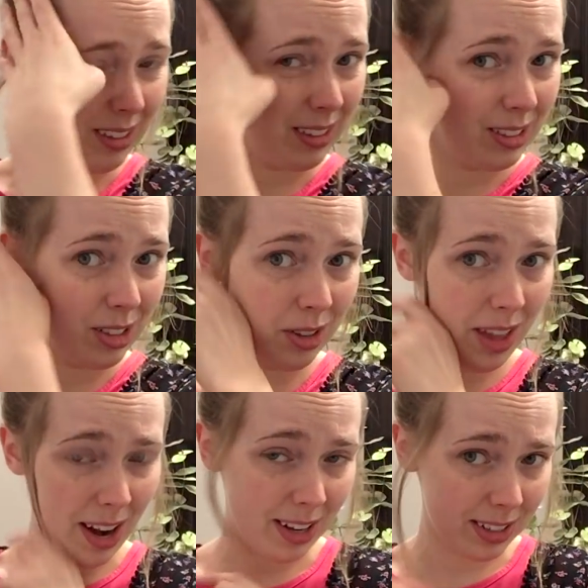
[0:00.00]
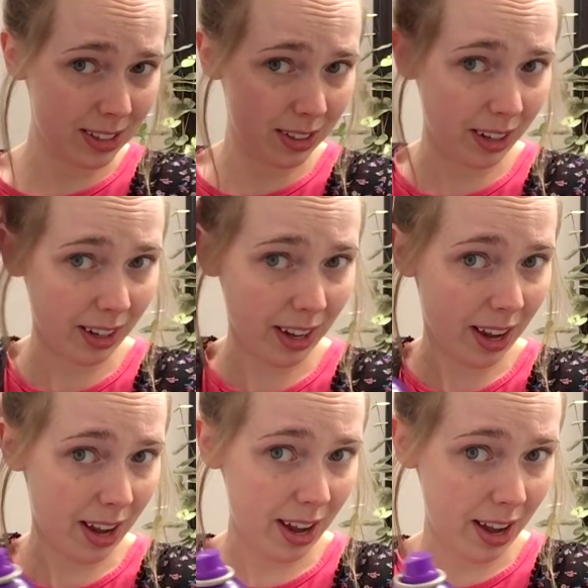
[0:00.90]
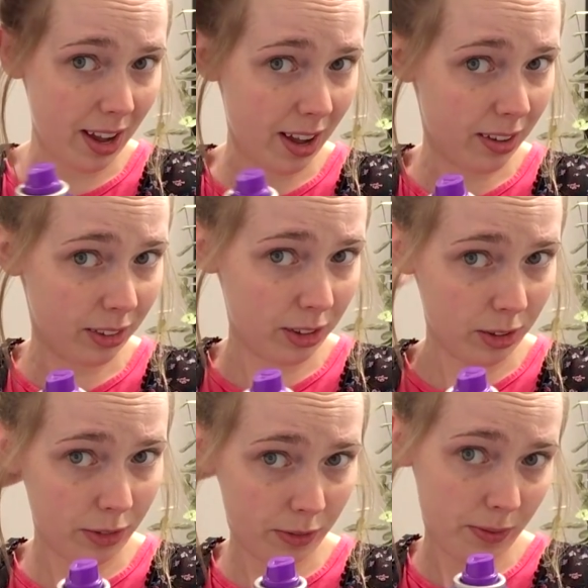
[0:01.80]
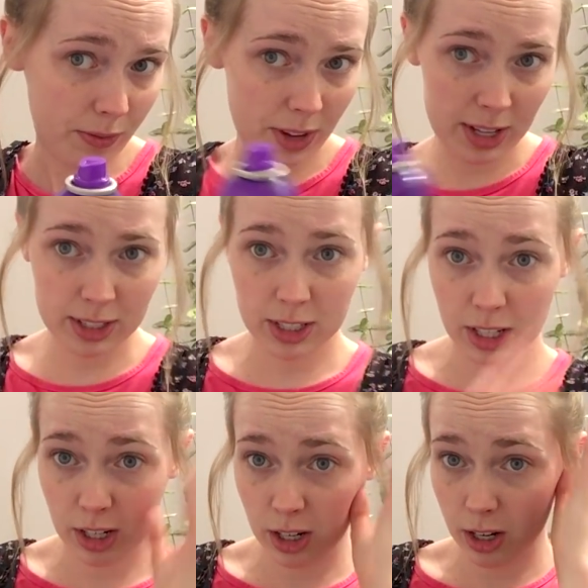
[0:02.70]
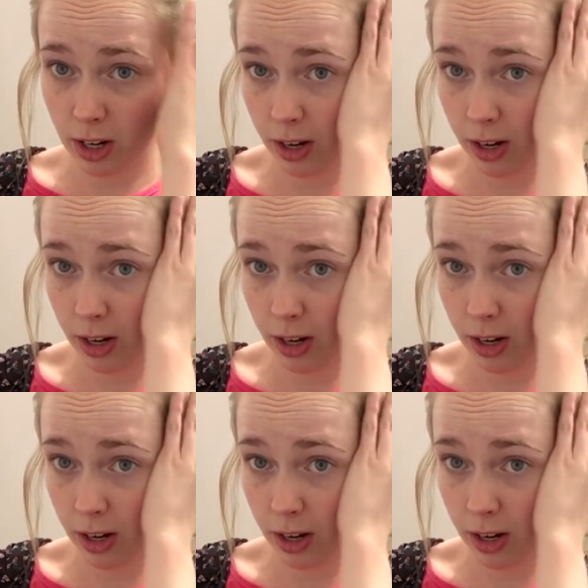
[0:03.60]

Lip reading: so that it's like a little fancier.